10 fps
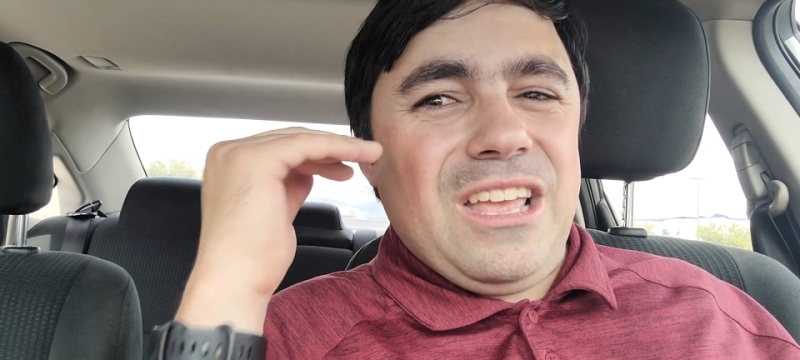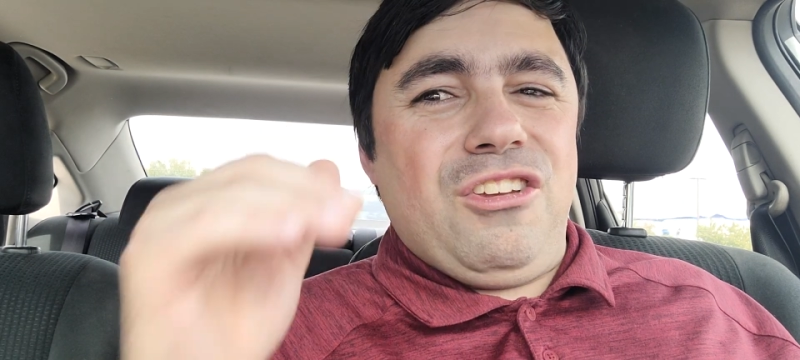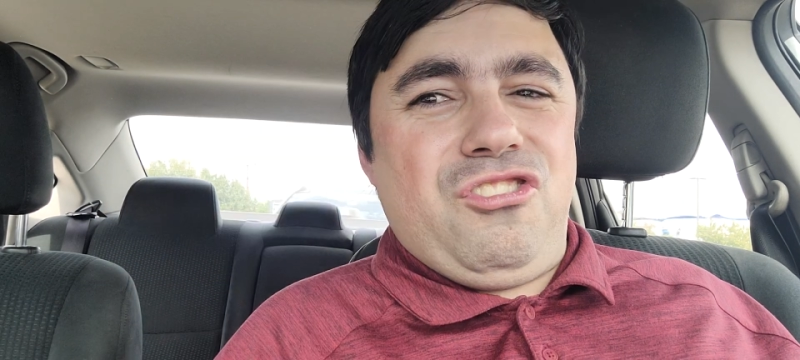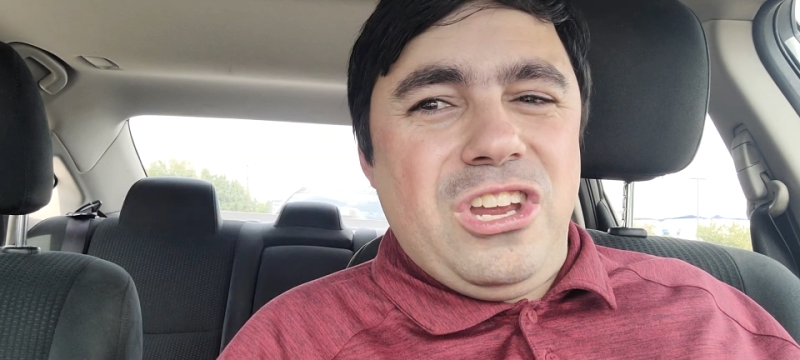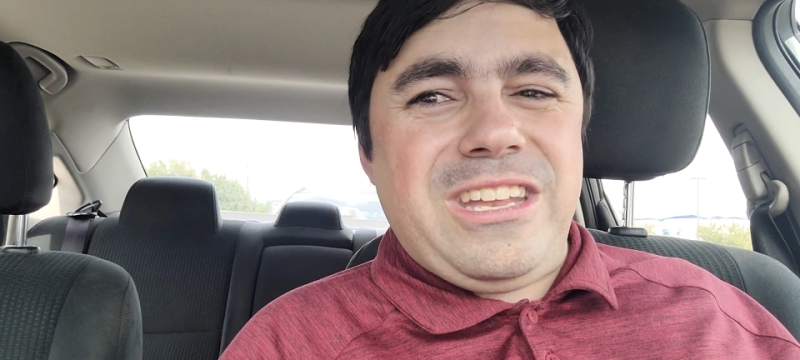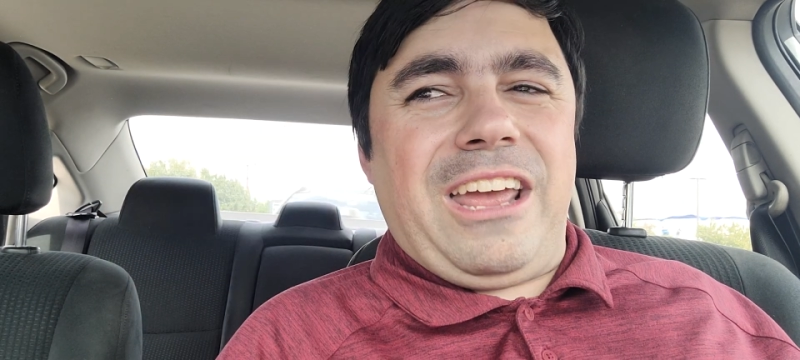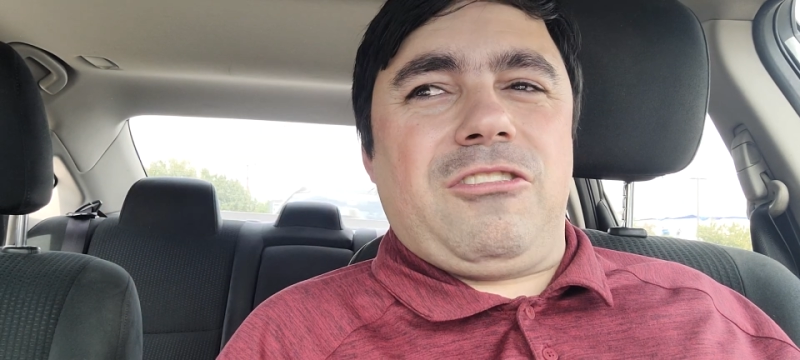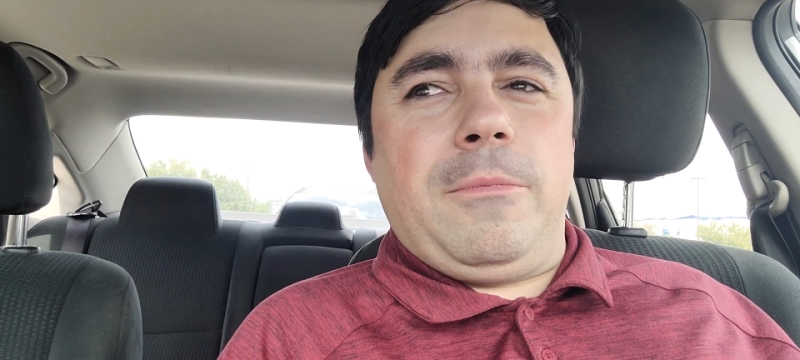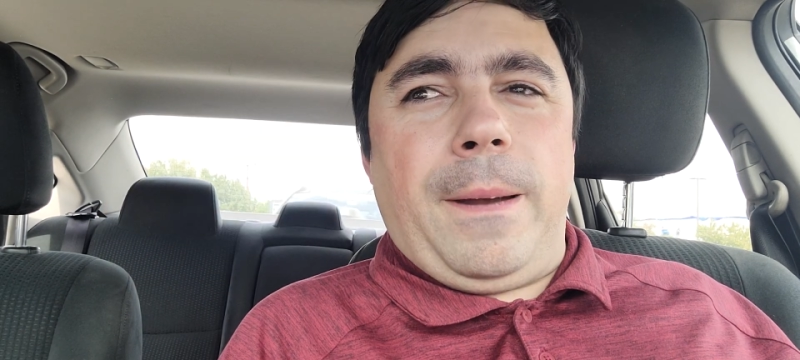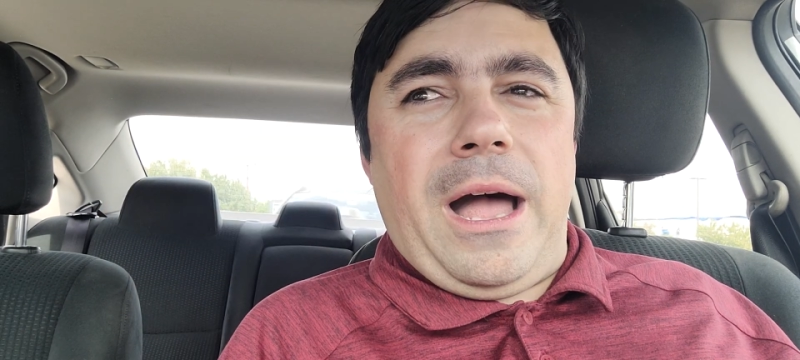She
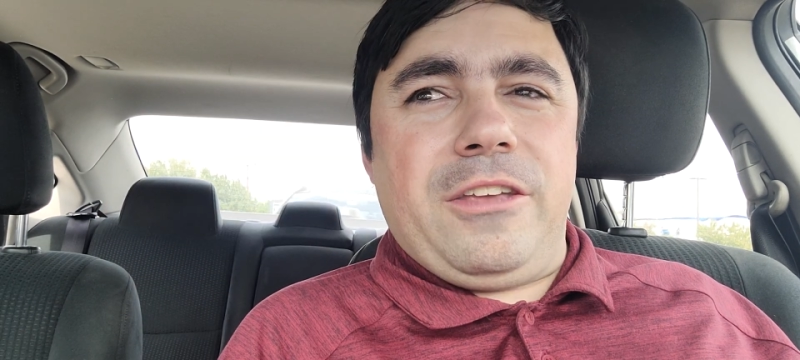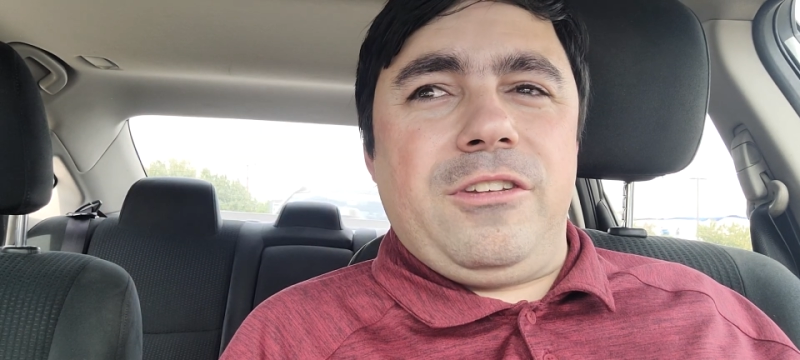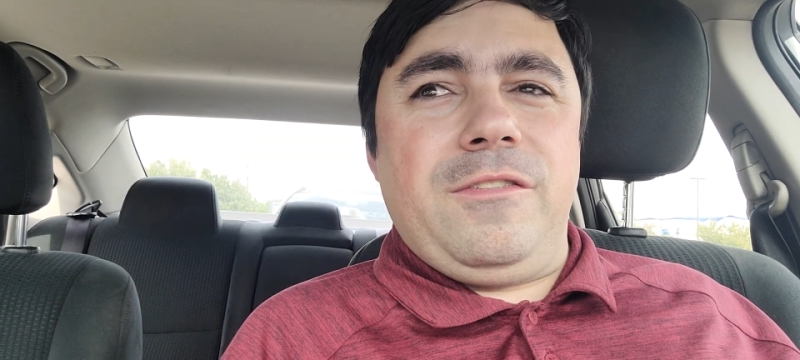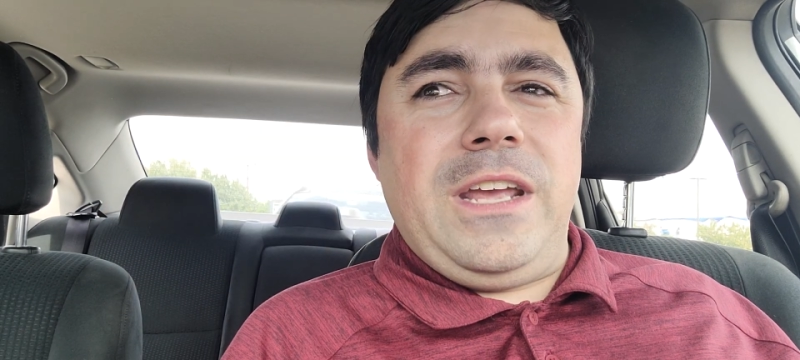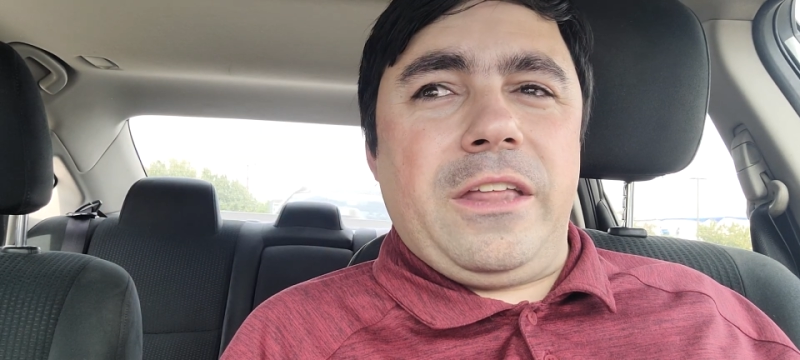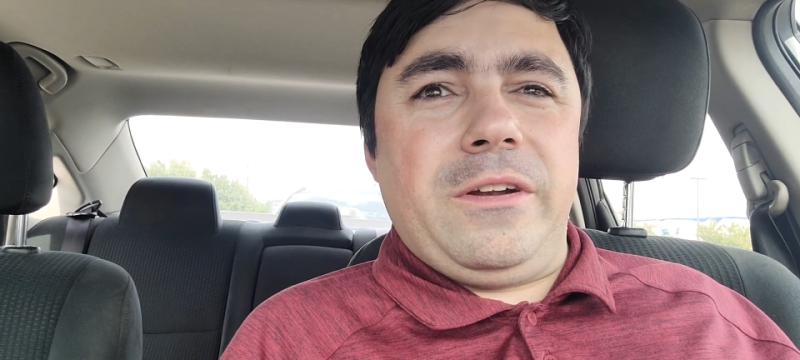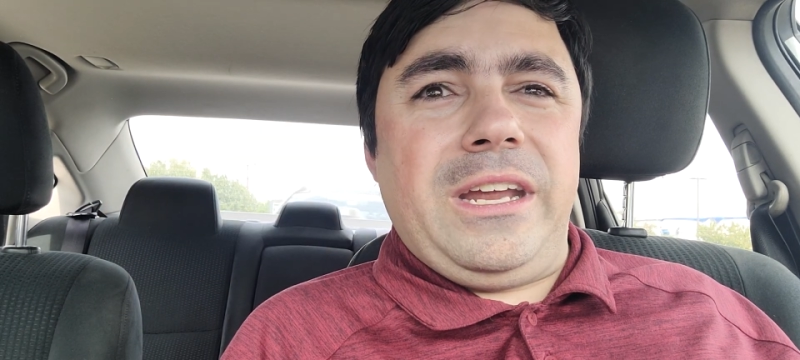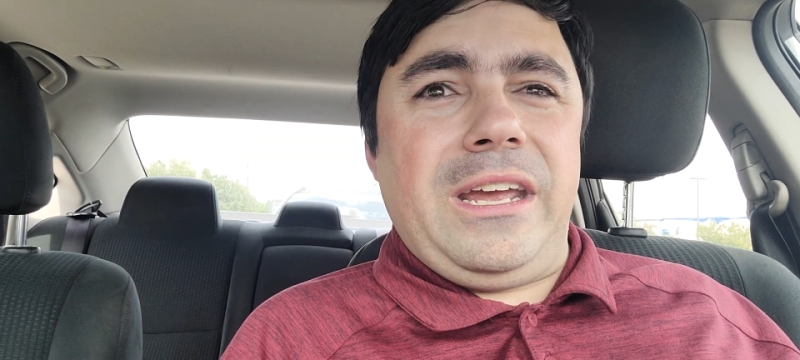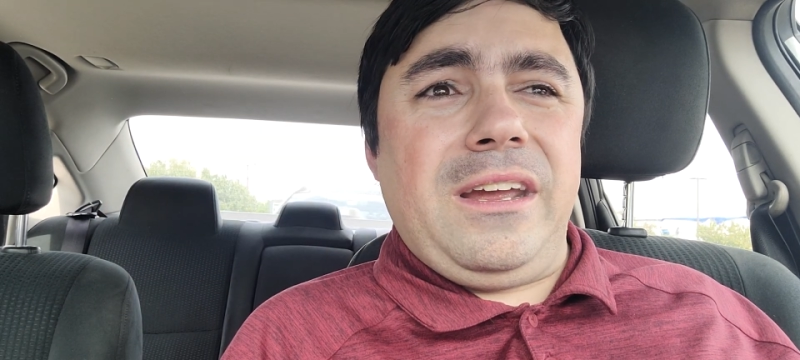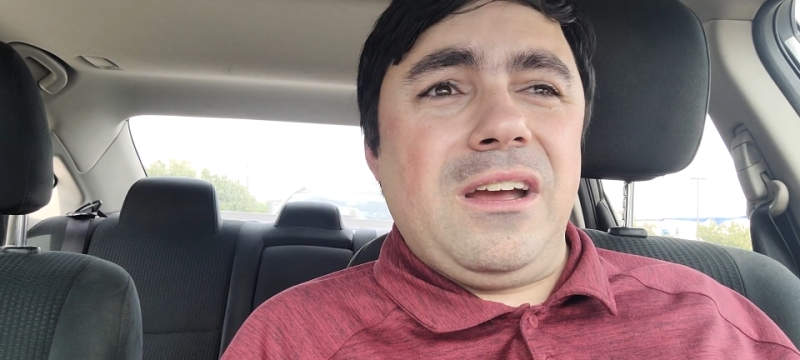tested positive the other
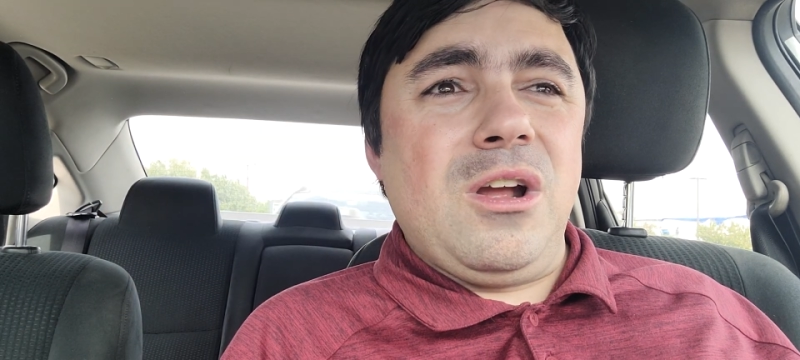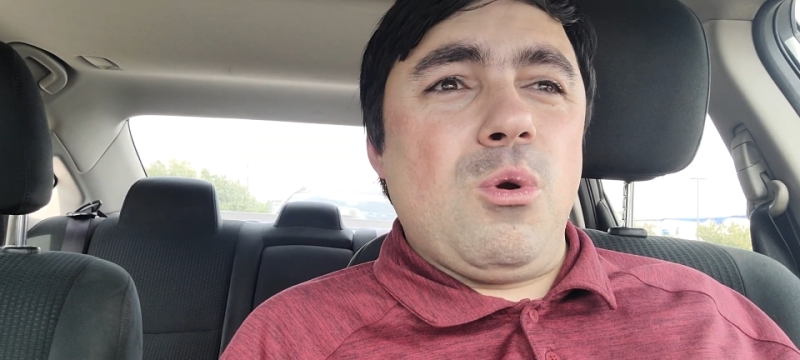day.